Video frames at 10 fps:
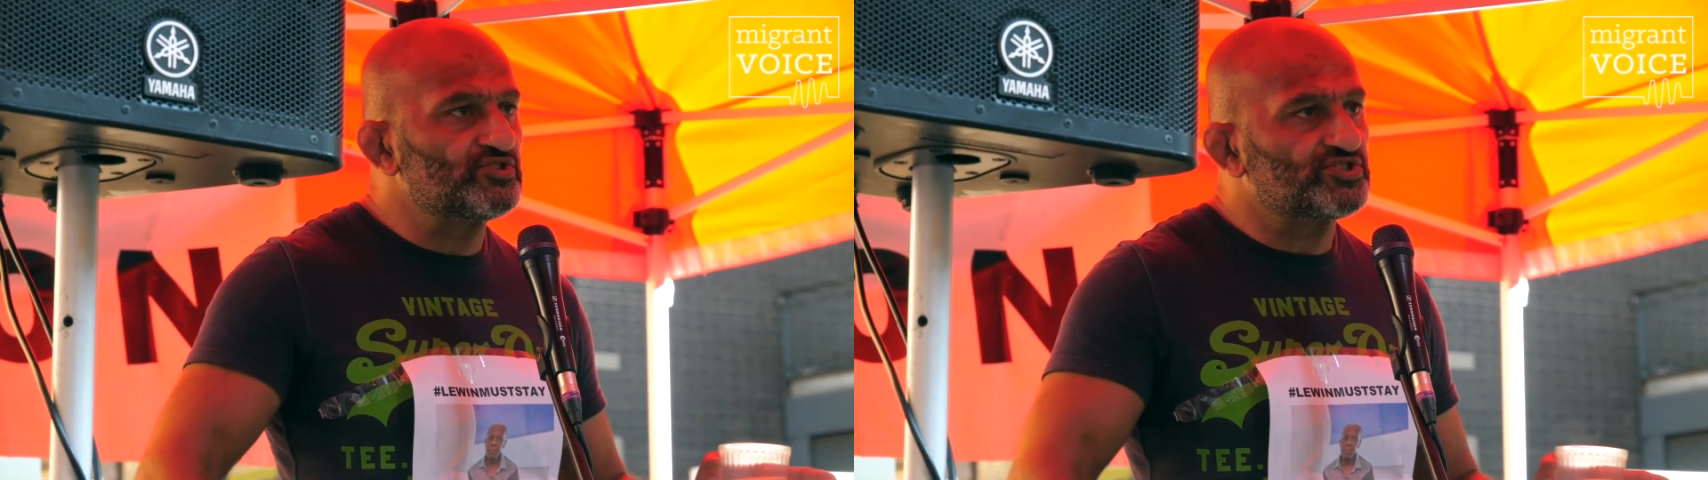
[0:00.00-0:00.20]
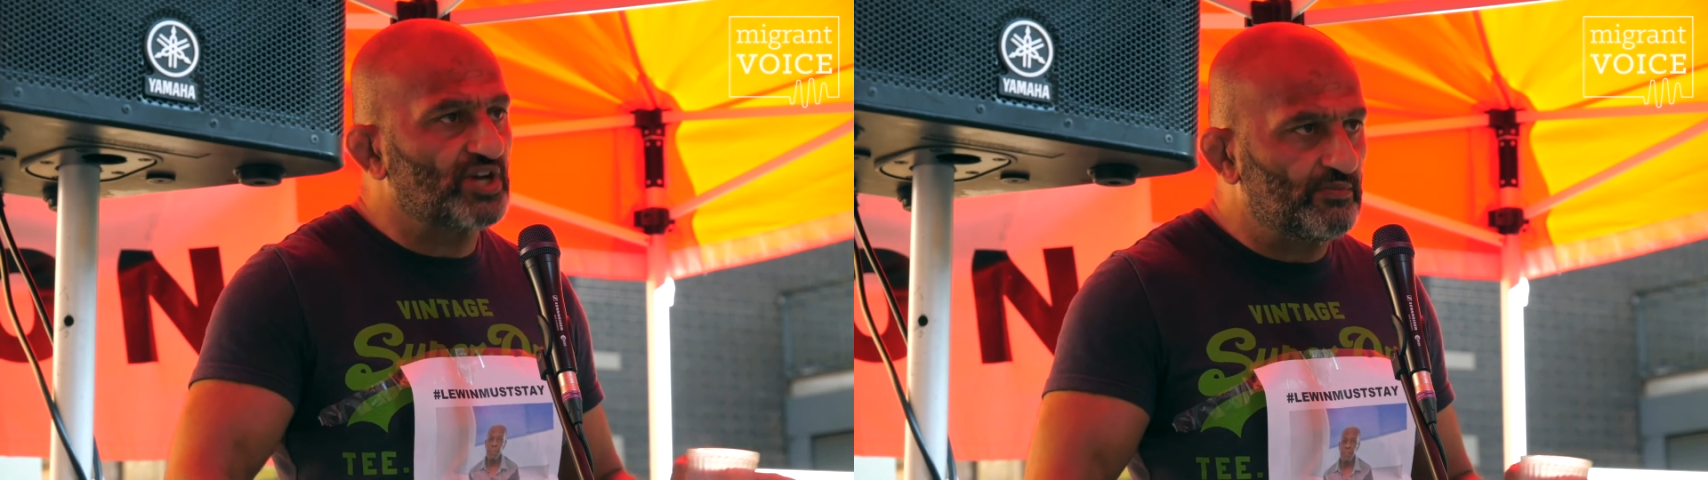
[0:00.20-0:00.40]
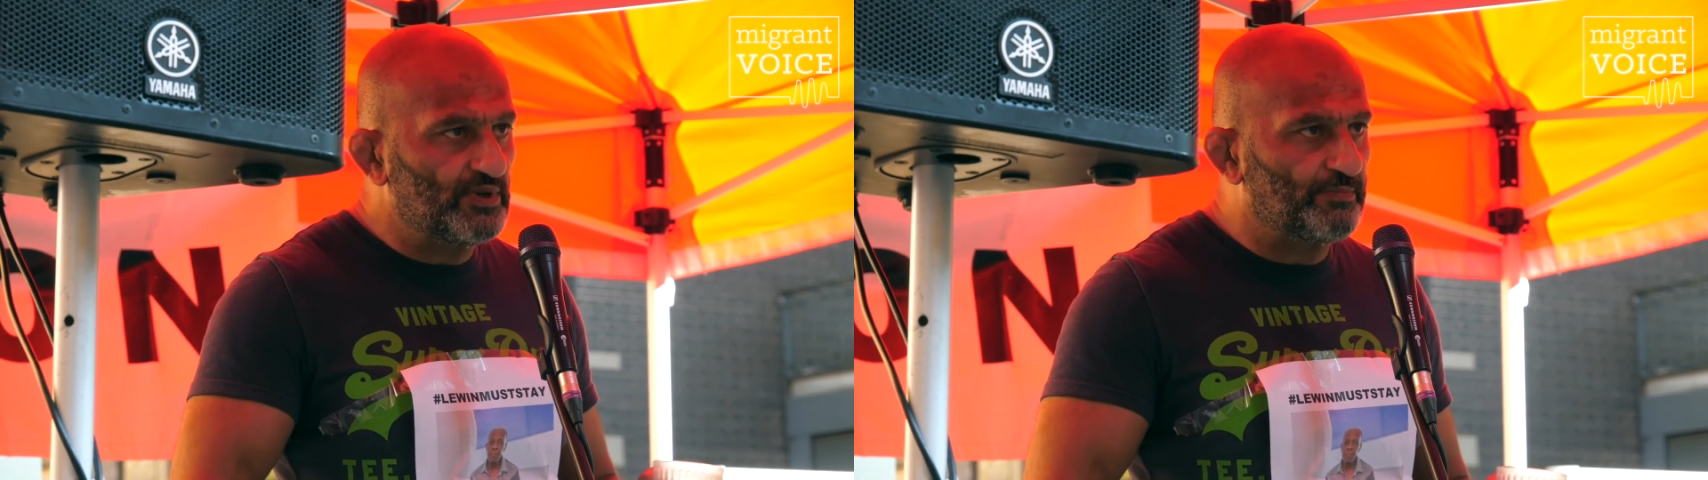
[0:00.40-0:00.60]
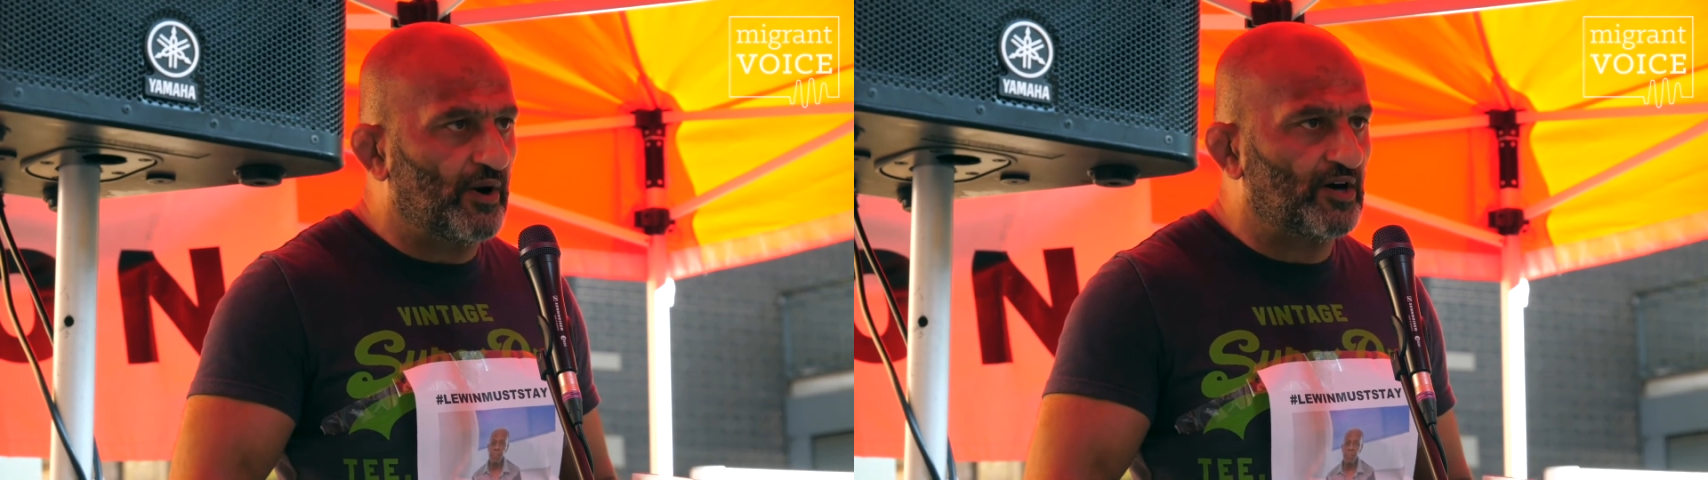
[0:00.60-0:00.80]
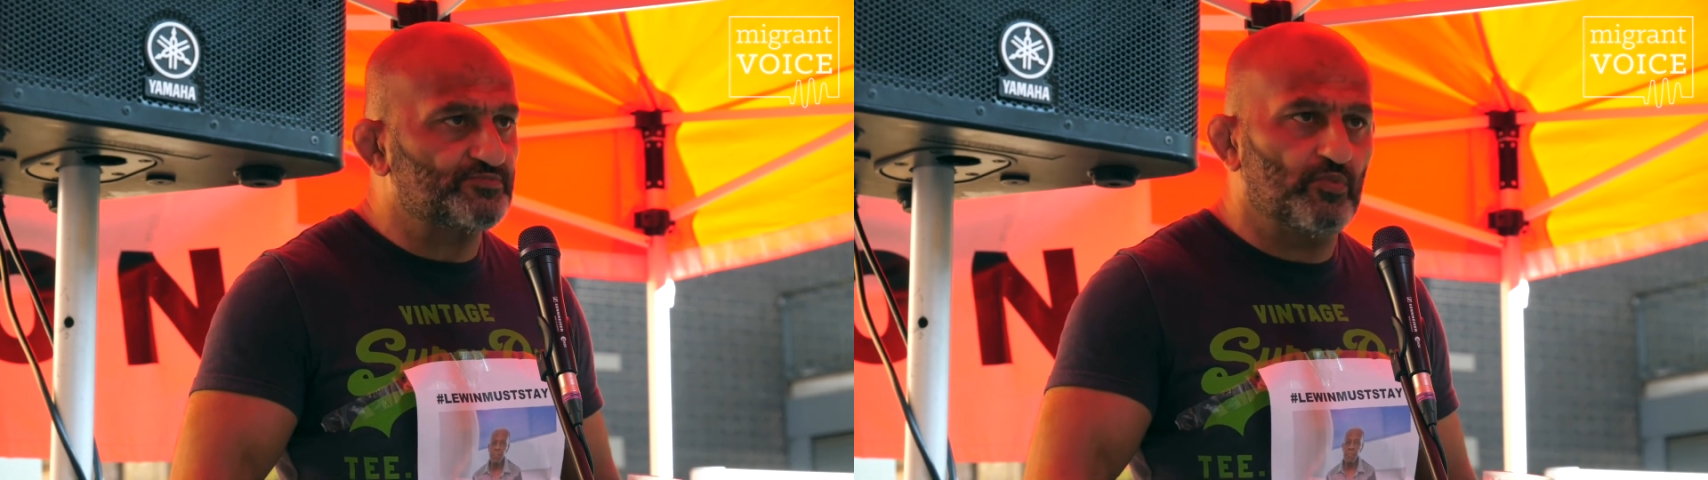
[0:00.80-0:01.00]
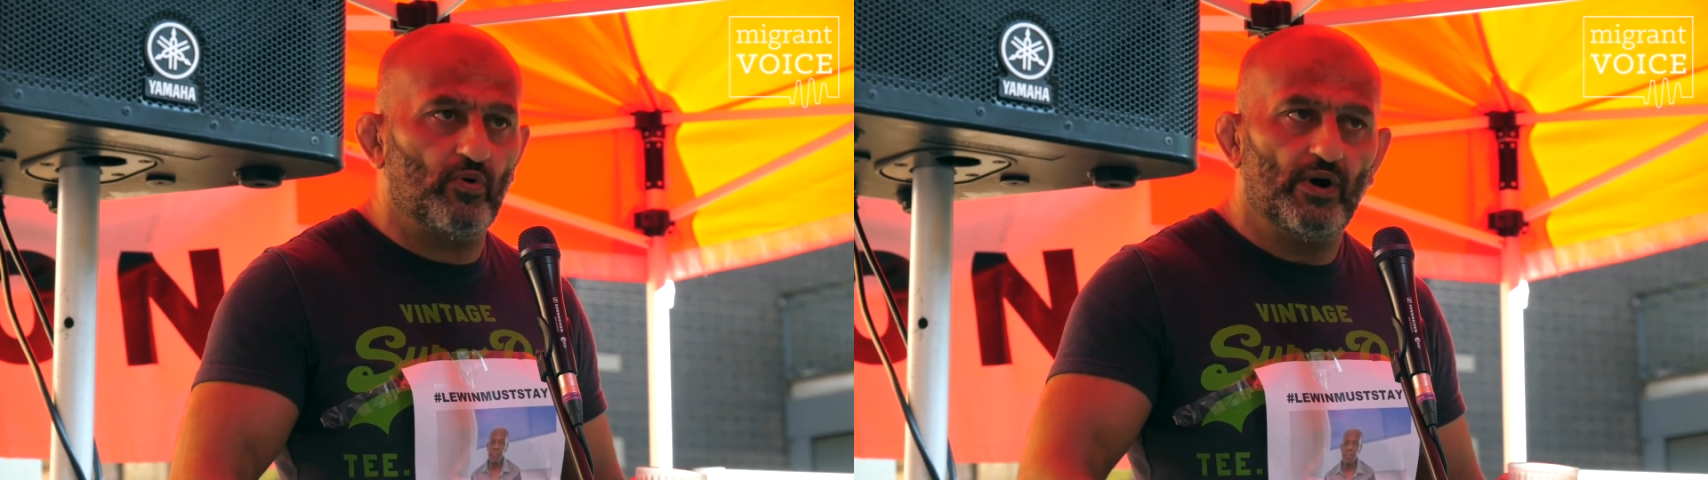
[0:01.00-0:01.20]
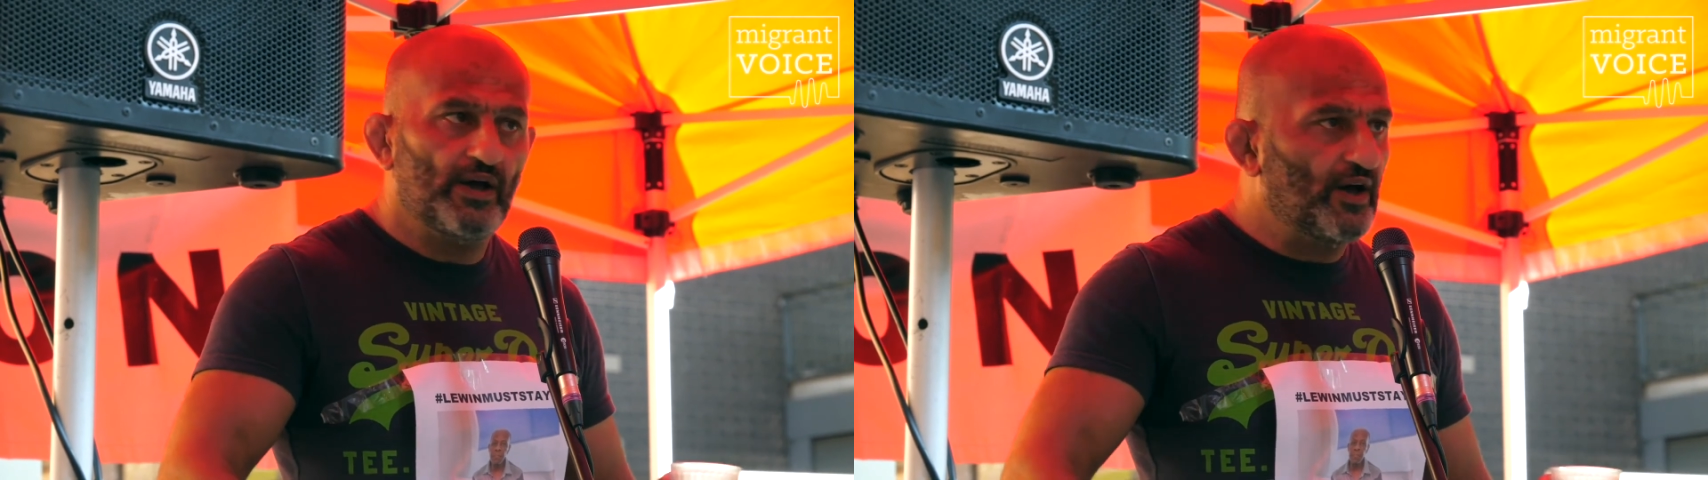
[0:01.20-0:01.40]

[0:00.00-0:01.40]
Just show me your passport